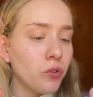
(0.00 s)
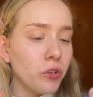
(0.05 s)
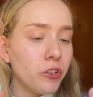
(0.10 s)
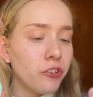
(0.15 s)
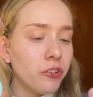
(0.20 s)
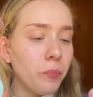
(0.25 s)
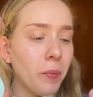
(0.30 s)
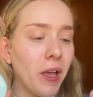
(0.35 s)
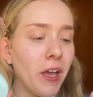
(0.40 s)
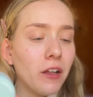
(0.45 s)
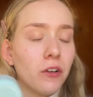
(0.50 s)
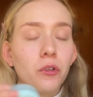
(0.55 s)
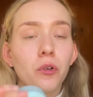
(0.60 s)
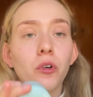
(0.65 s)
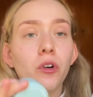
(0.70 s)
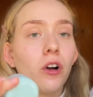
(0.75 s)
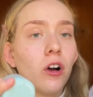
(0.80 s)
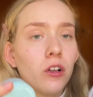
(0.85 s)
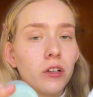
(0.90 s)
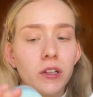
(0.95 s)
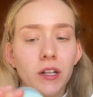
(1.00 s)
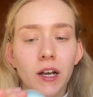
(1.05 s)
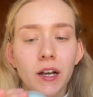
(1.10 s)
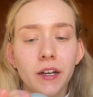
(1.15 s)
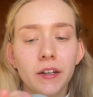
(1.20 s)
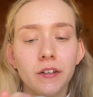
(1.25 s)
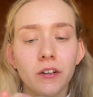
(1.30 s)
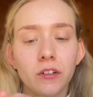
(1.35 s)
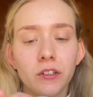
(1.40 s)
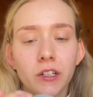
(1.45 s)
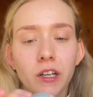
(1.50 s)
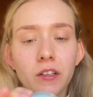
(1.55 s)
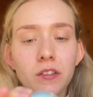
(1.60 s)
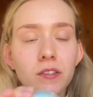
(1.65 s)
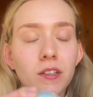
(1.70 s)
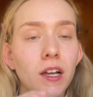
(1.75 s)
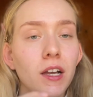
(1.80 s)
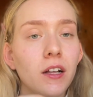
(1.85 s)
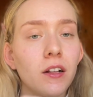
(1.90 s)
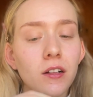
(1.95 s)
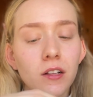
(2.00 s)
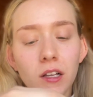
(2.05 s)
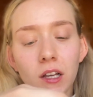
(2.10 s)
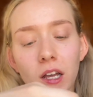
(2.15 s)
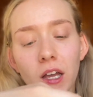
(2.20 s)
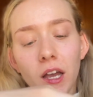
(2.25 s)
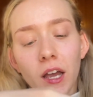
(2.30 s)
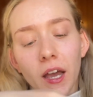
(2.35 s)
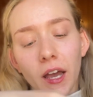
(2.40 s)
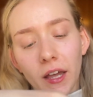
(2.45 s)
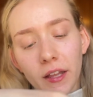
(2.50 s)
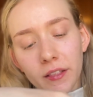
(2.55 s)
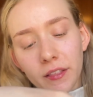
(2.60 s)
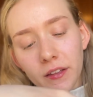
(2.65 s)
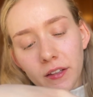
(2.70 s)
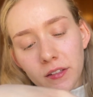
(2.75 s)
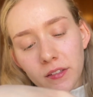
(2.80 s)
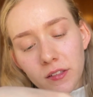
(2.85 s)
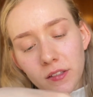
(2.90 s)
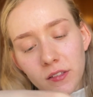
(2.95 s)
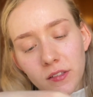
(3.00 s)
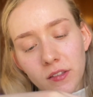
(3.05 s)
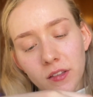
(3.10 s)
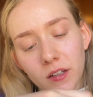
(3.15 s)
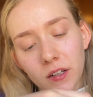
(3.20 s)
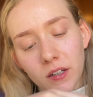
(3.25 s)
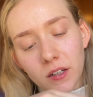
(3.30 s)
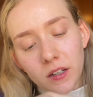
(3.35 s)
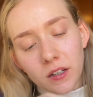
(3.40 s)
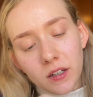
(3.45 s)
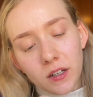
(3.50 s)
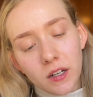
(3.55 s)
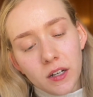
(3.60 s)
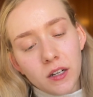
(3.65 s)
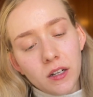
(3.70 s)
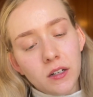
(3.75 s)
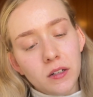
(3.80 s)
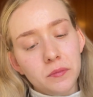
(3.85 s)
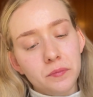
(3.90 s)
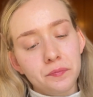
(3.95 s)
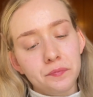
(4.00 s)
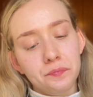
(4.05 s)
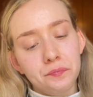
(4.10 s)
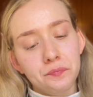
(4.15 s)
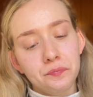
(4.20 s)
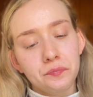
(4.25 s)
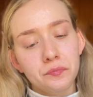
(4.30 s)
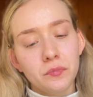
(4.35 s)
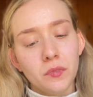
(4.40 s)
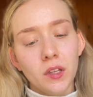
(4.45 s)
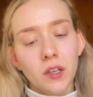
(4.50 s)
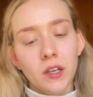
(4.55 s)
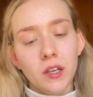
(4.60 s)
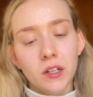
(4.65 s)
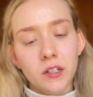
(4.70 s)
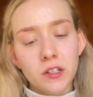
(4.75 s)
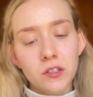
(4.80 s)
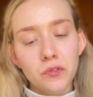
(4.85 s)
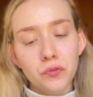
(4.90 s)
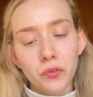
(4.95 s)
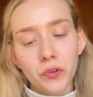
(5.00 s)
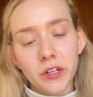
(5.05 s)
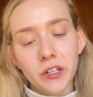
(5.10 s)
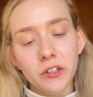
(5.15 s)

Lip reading: in Japan or online on YesStyle. And this is the Innisfree